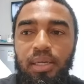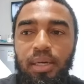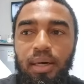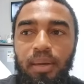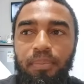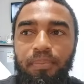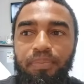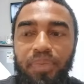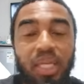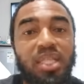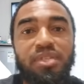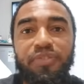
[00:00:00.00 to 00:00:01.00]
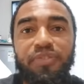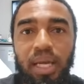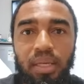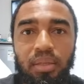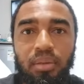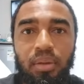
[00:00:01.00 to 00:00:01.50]
Um, then it's
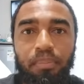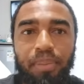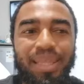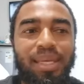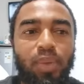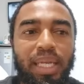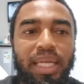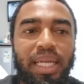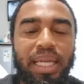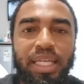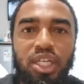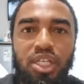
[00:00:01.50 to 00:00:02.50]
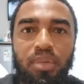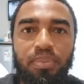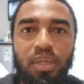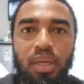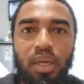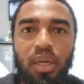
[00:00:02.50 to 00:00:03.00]
fine. But then we need leadership
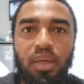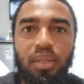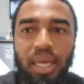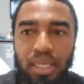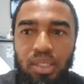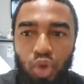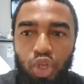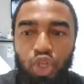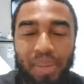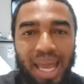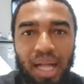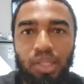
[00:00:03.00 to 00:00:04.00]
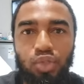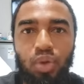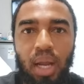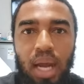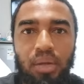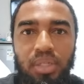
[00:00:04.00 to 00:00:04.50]
that is going to be held to
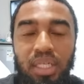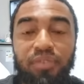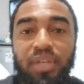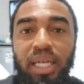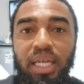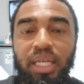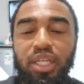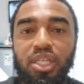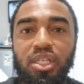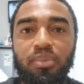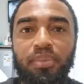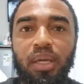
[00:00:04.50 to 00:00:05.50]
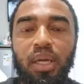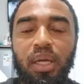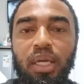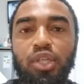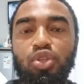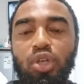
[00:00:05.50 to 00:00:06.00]
account. And if that leadership
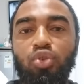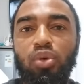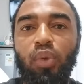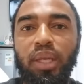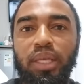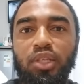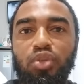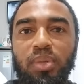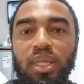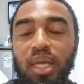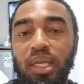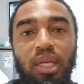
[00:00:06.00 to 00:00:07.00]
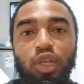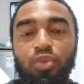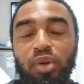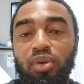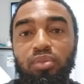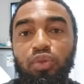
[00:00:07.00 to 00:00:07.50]
is not doing what needs to be done, they need to
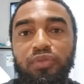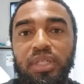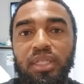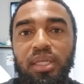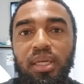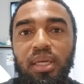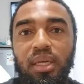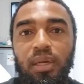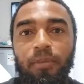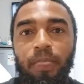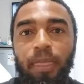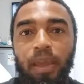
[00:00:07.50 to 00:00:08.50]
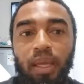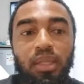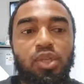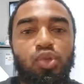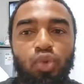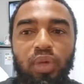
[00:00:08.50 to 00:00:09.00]
be removed. In
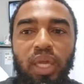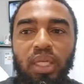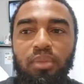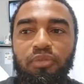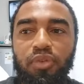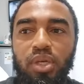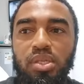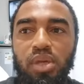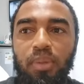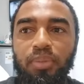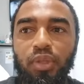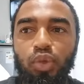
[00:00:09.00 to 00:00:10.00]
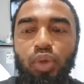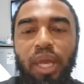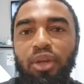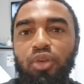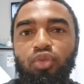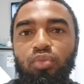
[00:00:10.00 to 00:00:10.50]
the Zulu kingdom, for example, you
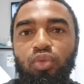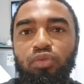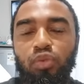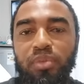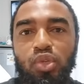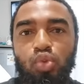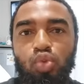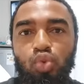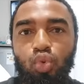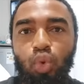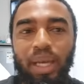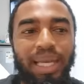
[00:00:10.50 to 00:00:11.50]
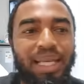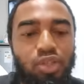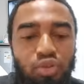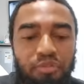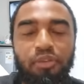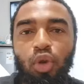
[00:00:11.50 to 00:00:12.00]
cannot remove Umisu Zulu unless
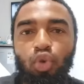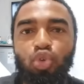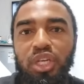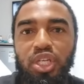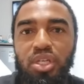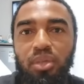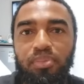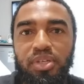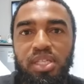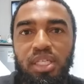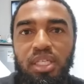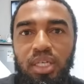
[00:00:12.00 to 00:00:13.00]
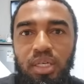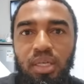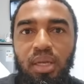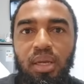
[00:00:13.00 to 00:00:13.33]
you follow traditional procedure.